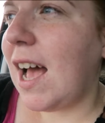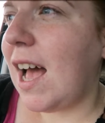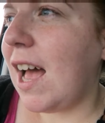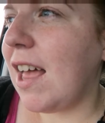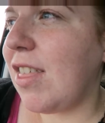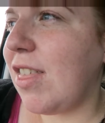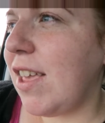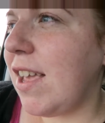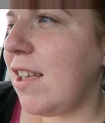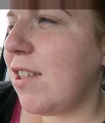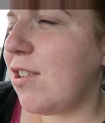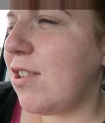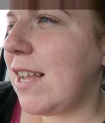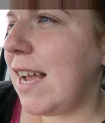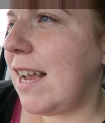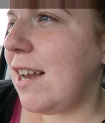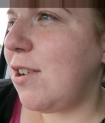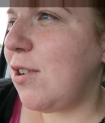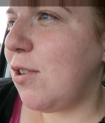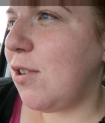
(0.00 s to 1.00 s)
I think the
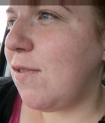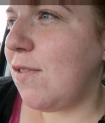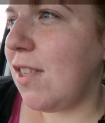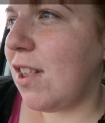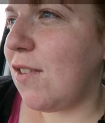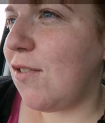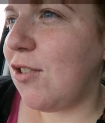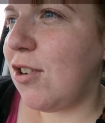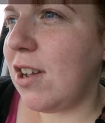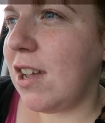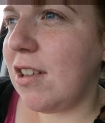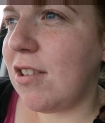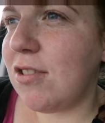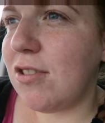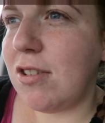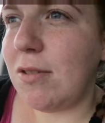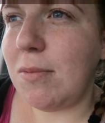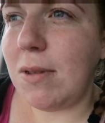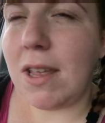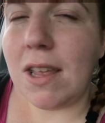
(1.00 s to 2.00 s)
title of this vlog is
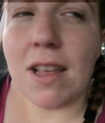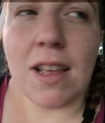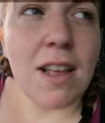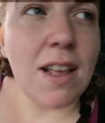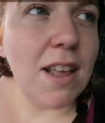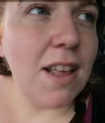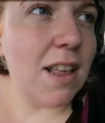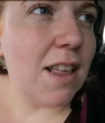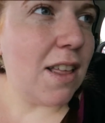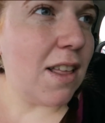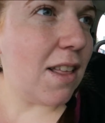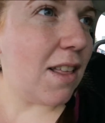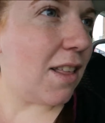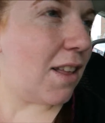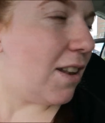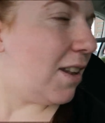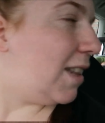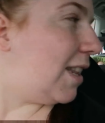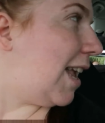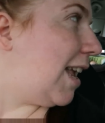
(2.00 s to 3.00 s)
gonna be
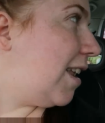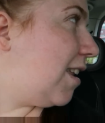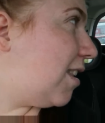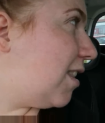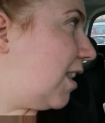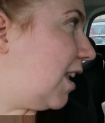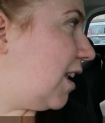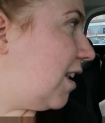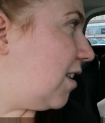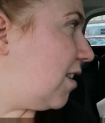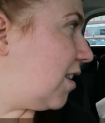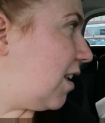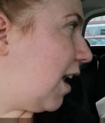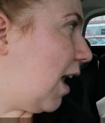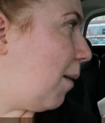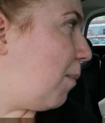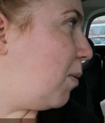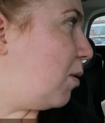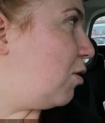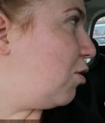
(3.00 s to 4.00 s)
nice things
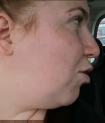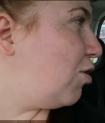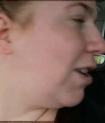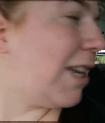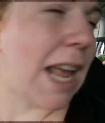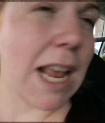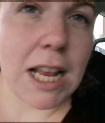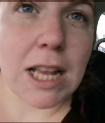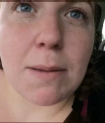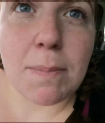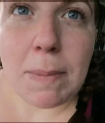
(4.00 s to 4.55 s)
happen to nice